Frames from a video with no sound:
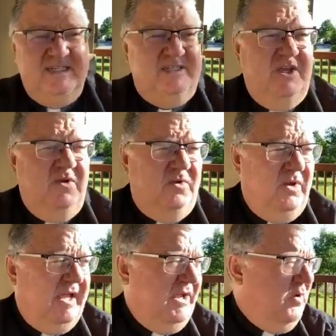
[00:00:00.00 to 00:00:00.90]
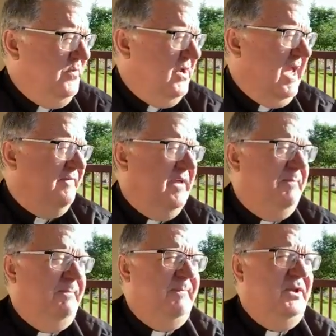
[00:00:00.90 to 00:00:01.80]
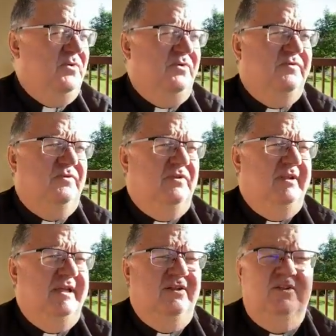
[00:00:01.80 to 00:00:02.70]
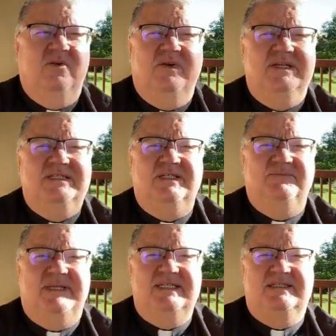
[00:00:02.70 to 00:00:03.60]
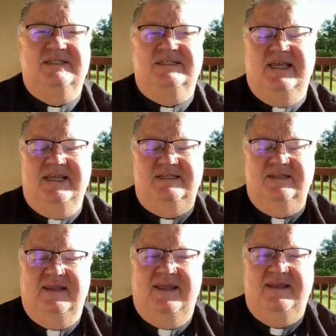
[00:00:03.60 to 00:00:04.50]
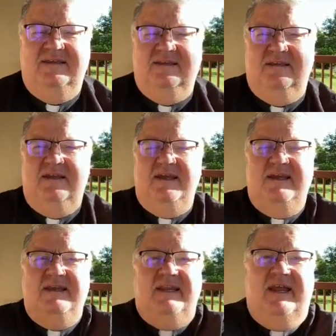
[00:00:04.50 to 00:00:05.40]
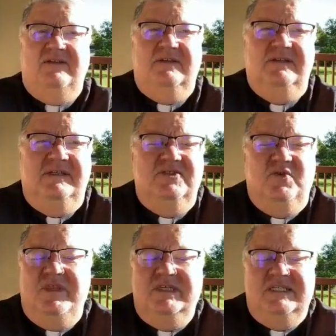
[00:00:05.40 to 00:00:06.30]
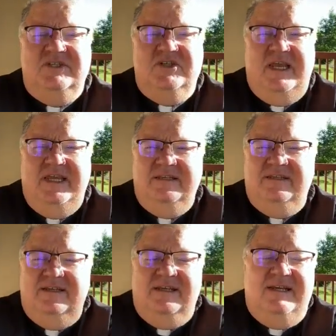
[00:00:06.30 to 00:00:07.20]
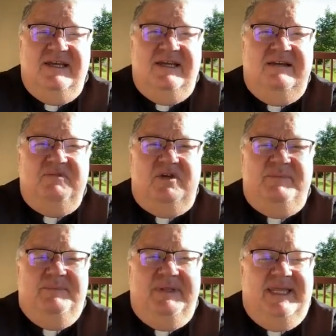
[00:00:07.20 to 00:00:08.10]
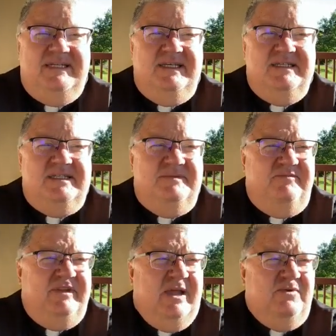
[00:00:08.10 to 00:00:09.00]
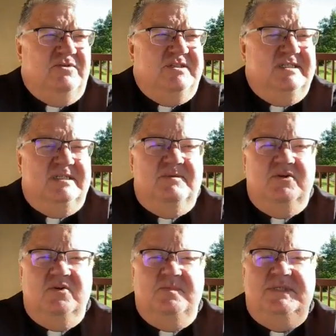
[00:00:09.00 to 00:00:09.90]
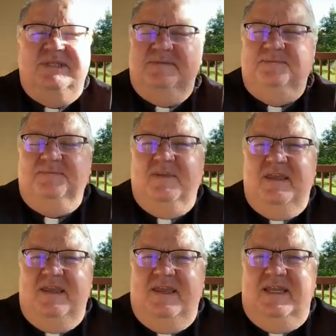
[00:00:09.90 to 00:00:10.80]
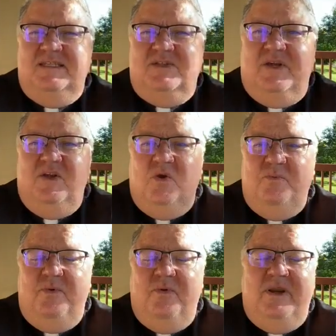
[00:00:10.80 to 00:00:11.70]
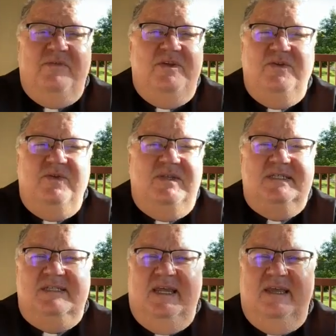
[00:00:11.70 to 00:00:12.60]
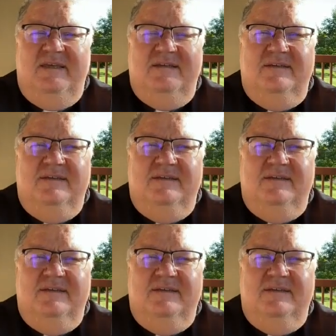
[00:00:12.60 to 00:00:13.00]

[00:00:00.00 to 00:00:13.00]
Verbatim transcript: and so I hope you have a beautiful and glorious and blessed day today. Get out, enjoy the sunshine. I'm going to be planting some flowers and some herbs. And so I hope whatever you do this day,